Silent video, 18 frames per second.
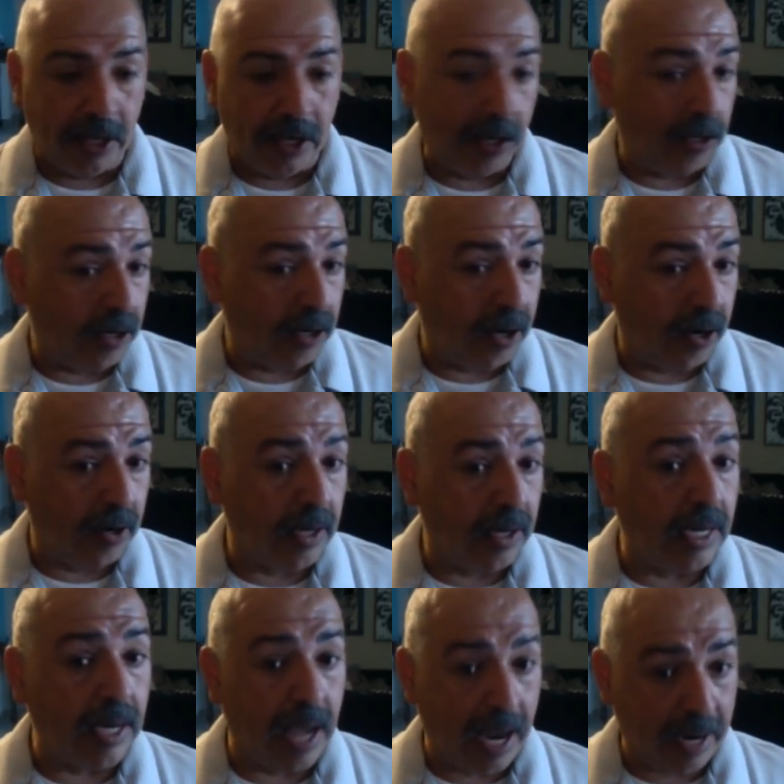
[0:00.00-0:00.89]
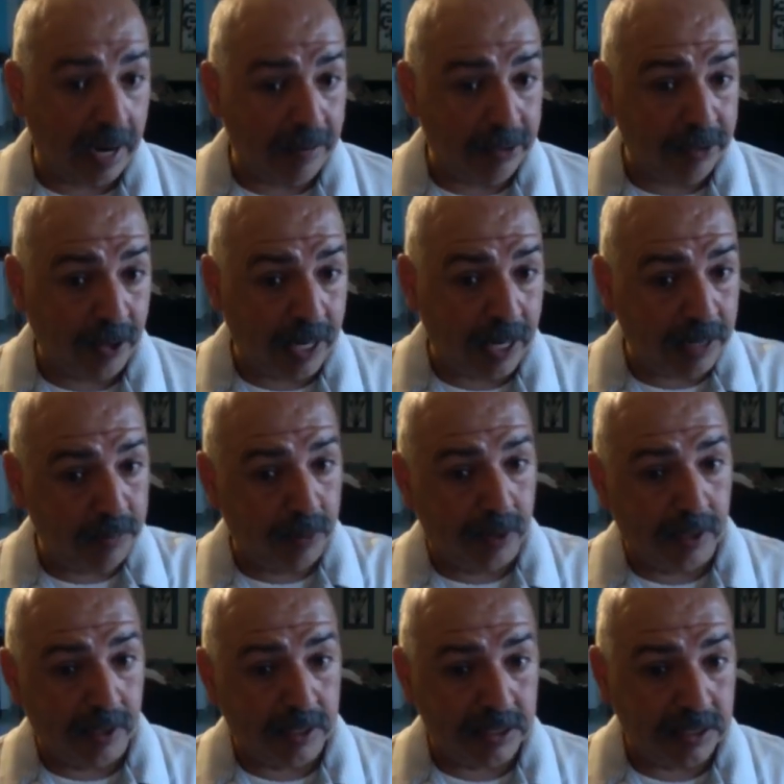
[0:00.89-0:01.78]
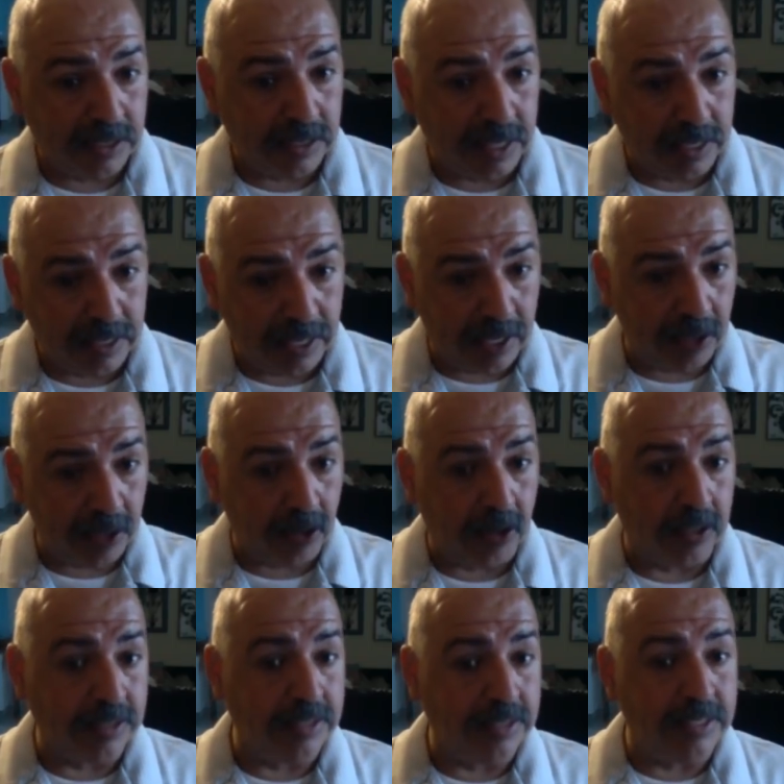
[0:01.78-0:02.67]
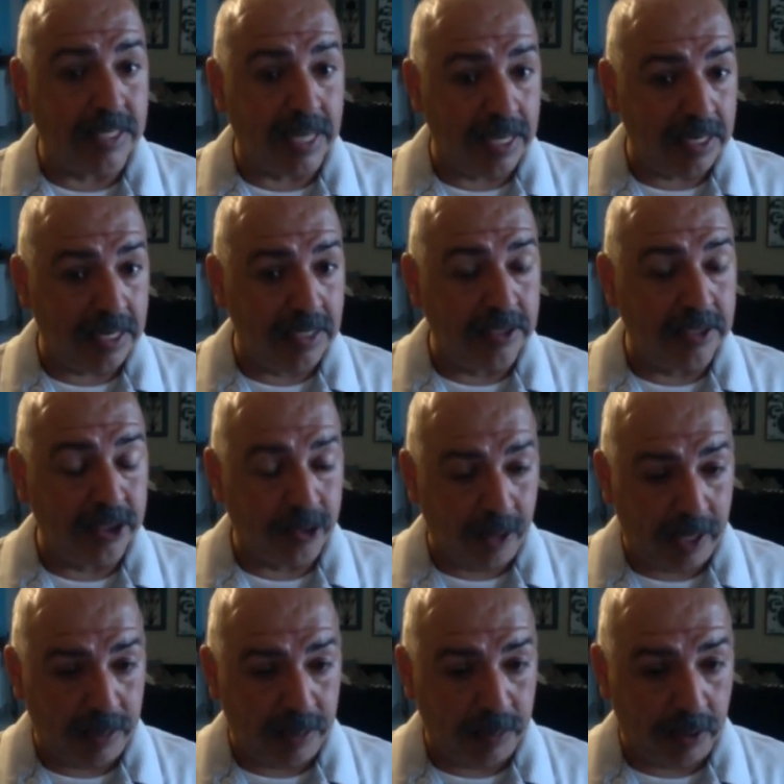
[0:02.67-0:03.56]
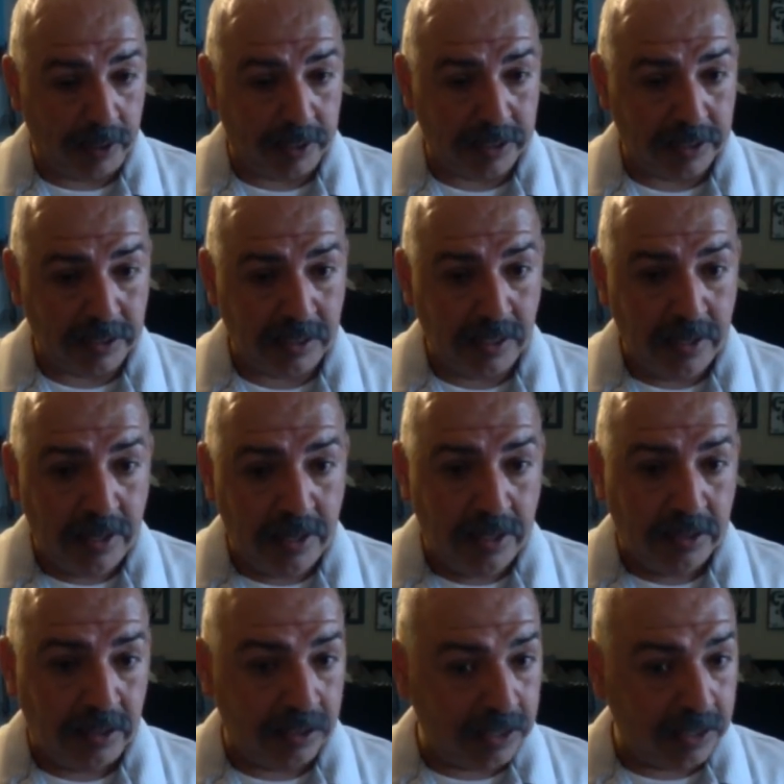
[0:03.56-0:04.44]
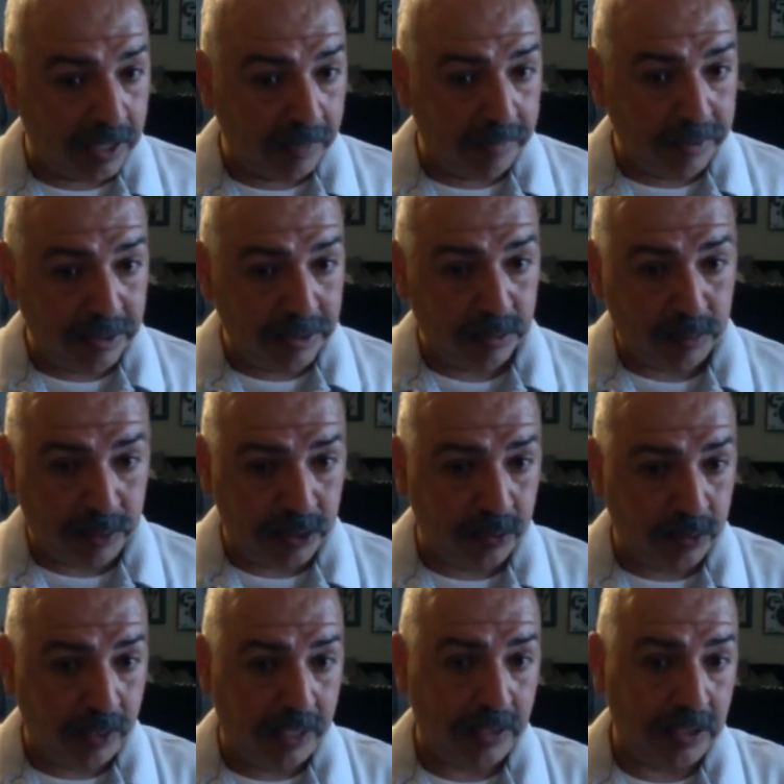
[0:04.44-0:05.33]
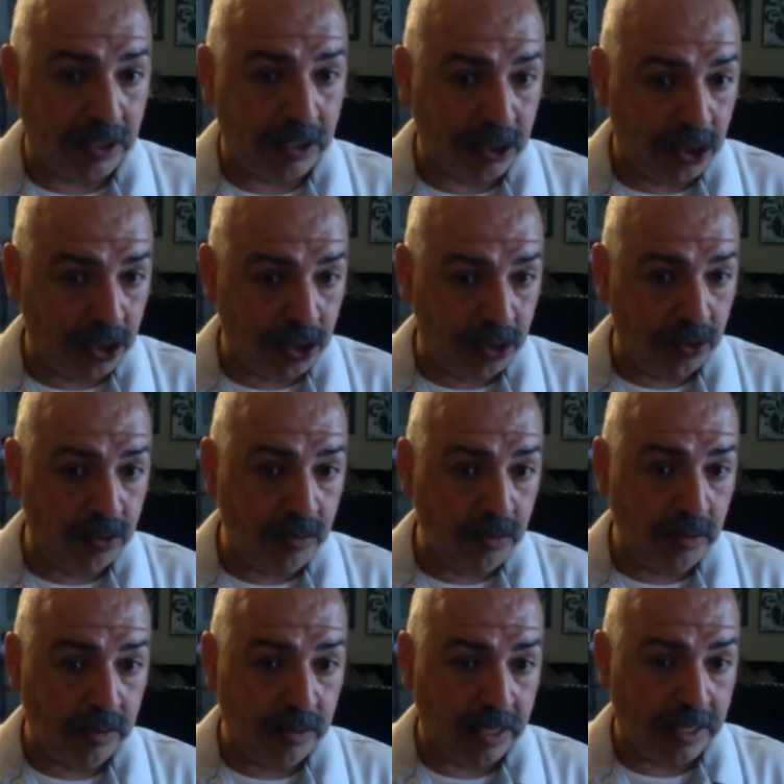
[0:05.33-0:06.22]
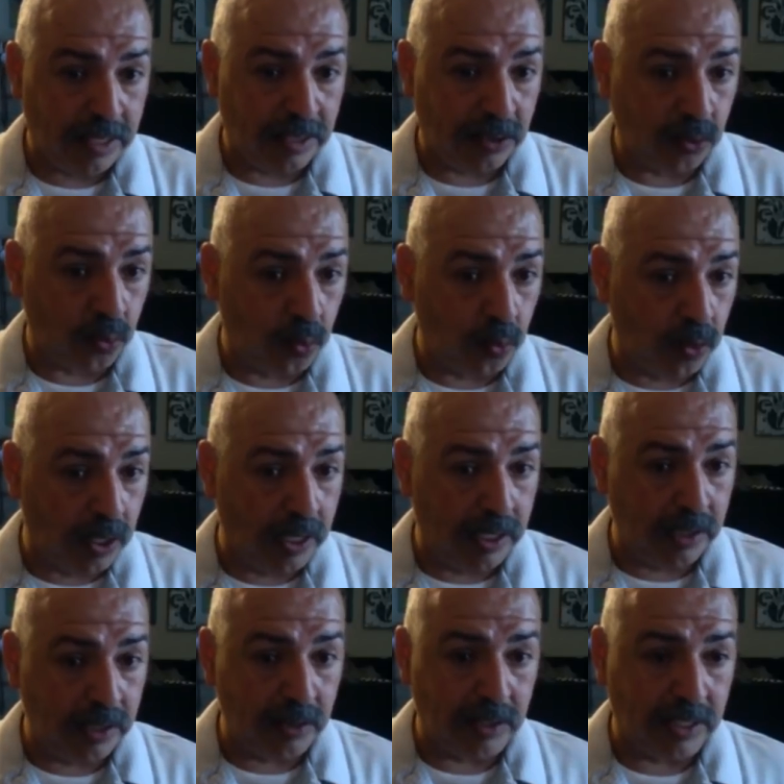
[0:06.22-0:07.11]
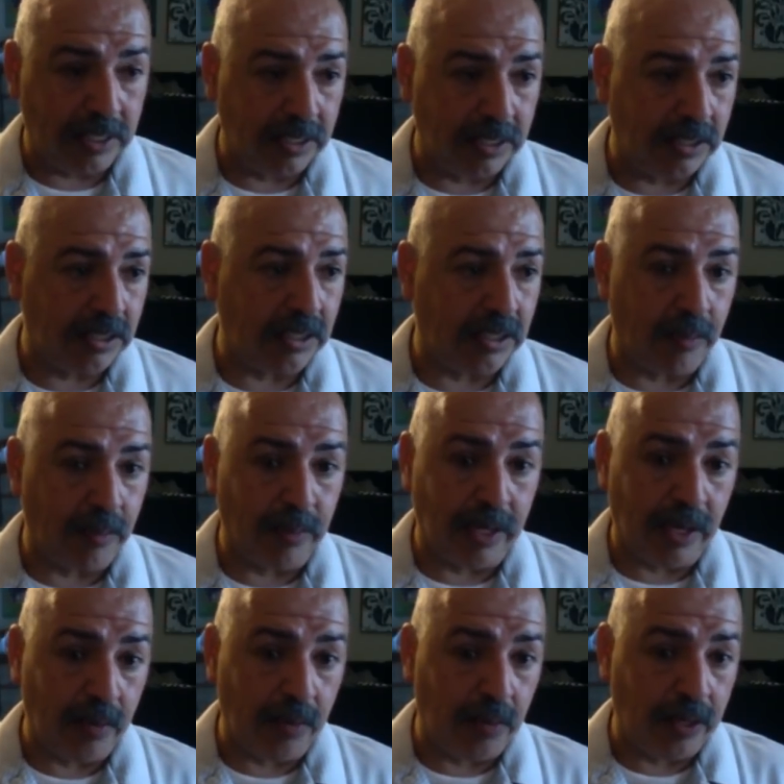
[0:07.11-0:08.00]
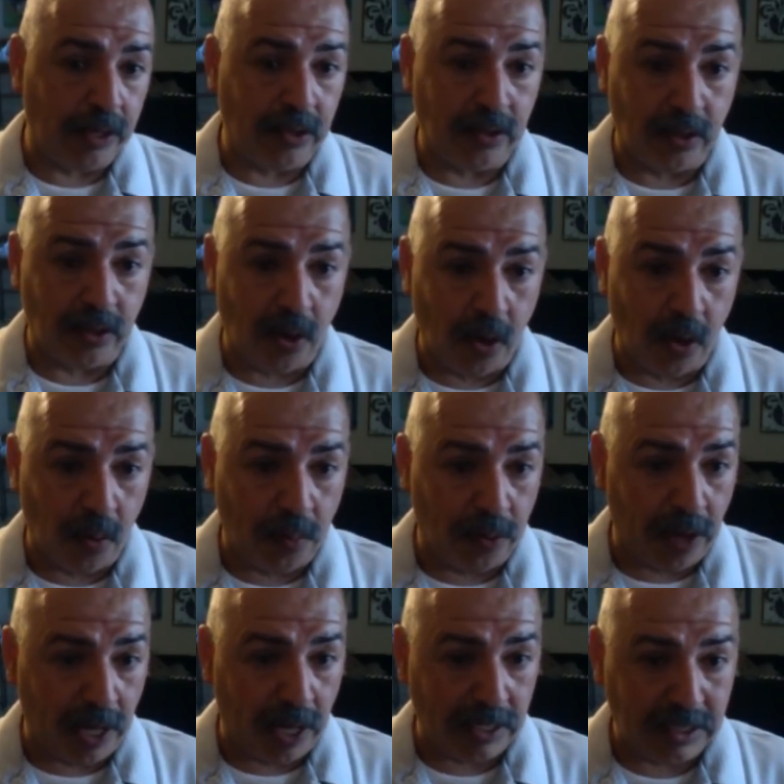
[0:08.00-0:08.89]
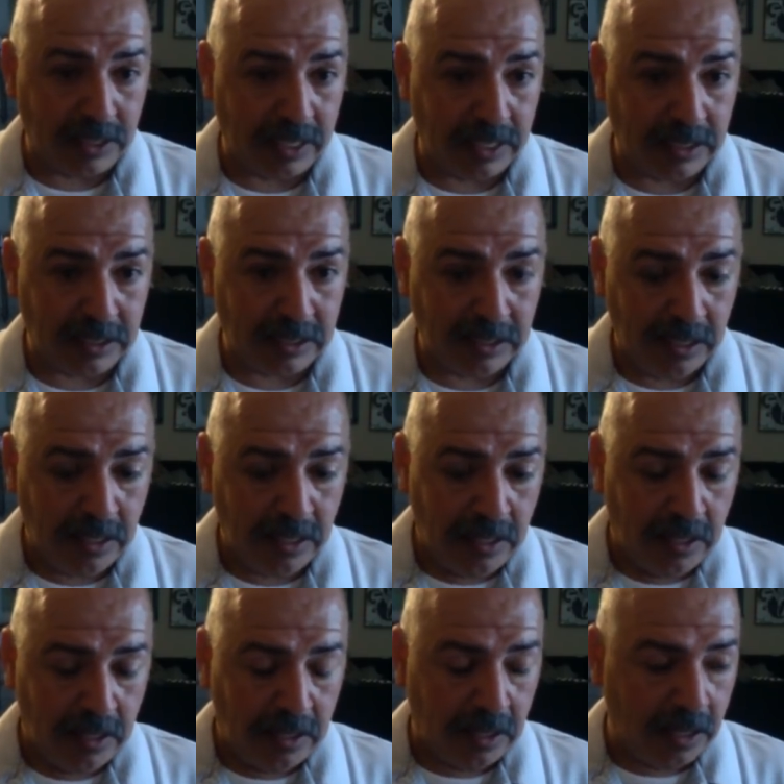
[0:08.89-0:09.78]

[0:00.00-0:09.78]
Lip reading: There are live trademarks and there are dead trademarks. The difference between the two is one is somebody went through the whole process